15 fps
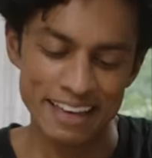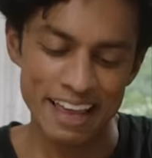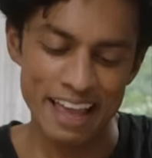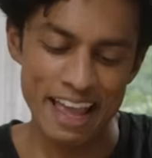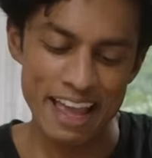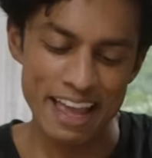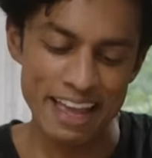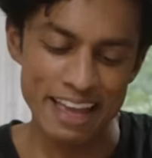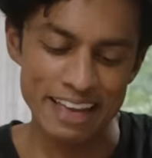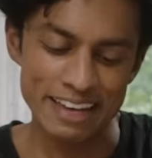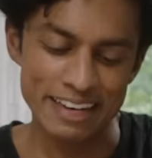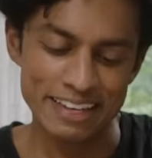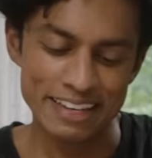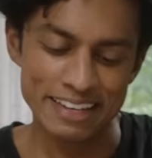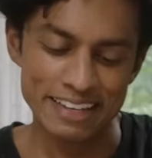
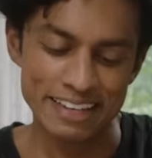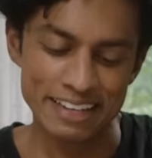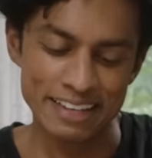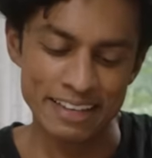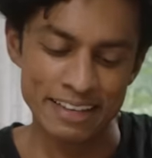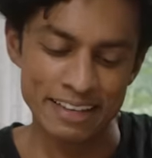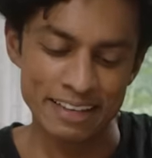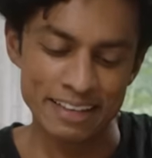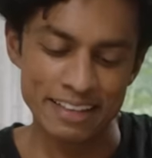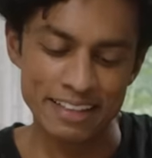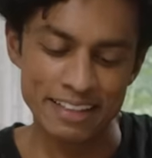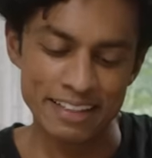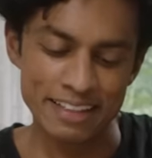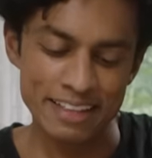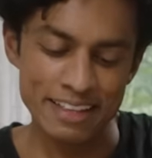And
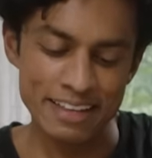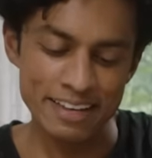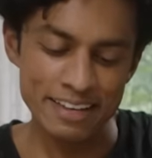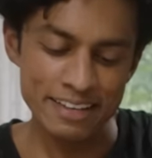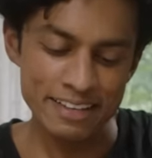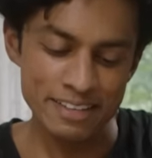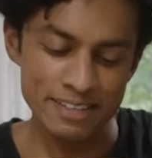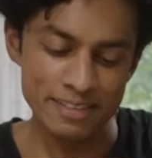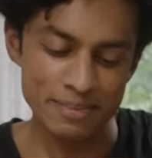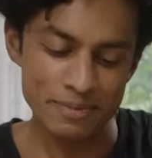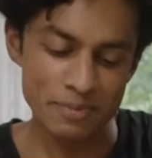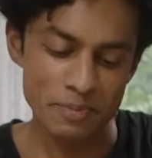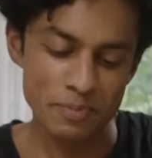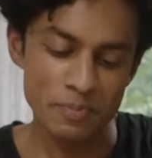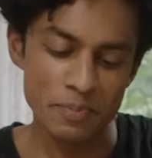this
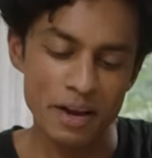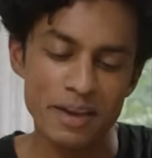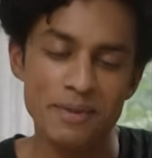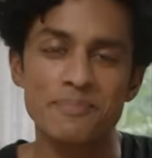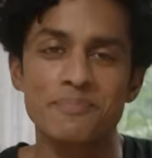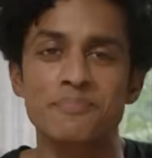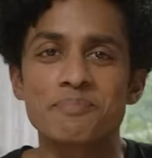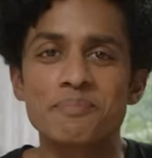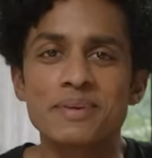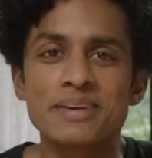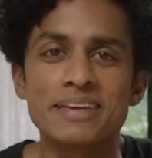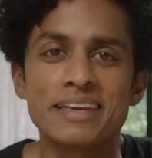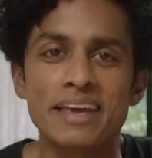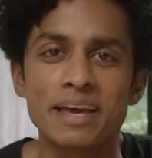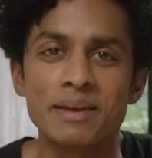might
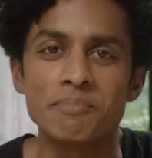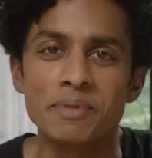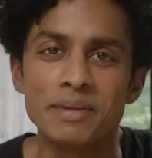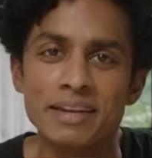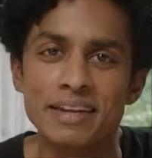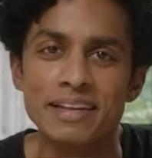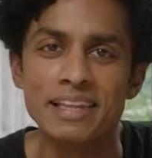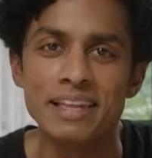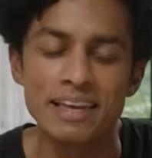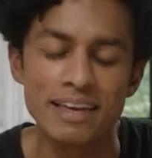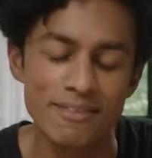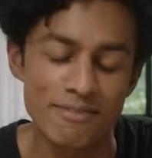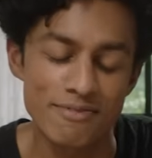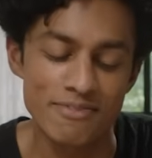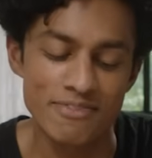be
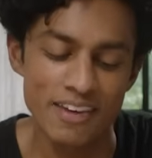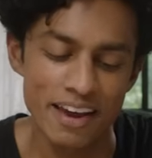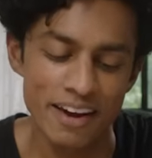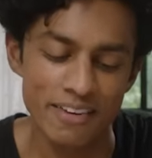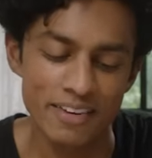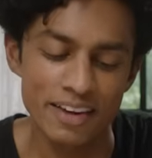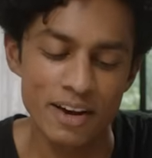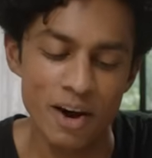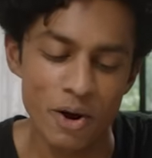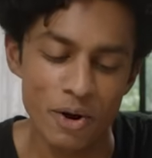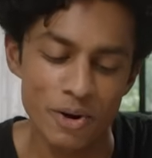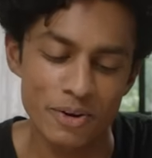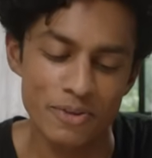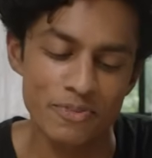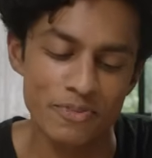admittedly very
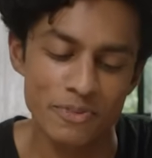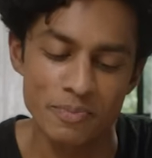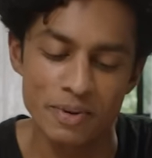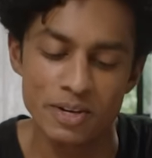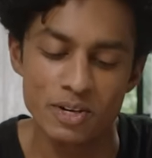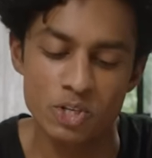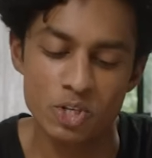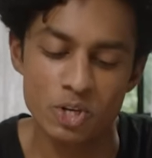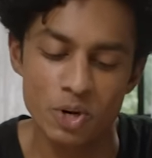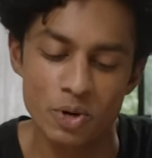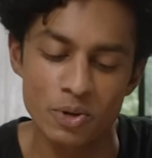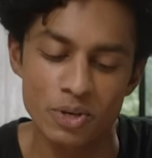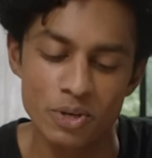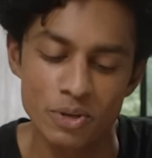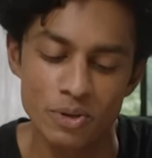hard for me to show
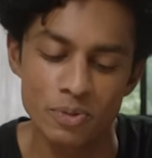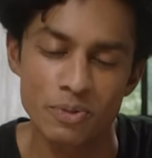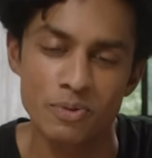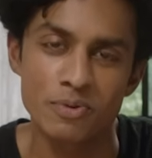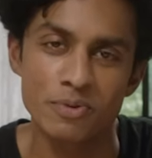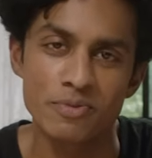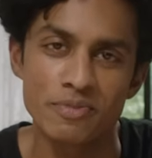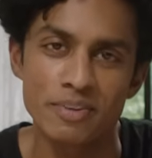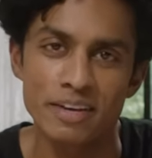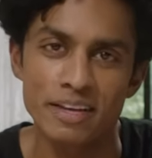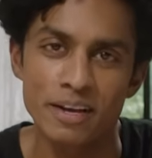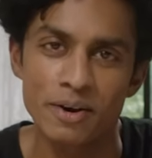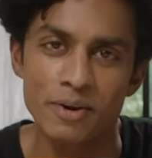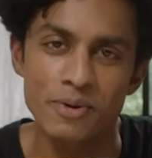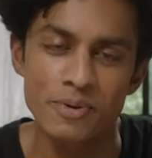you through
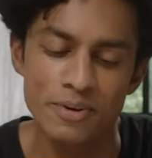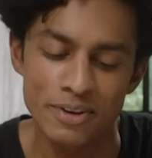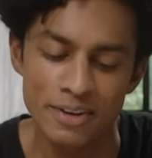video.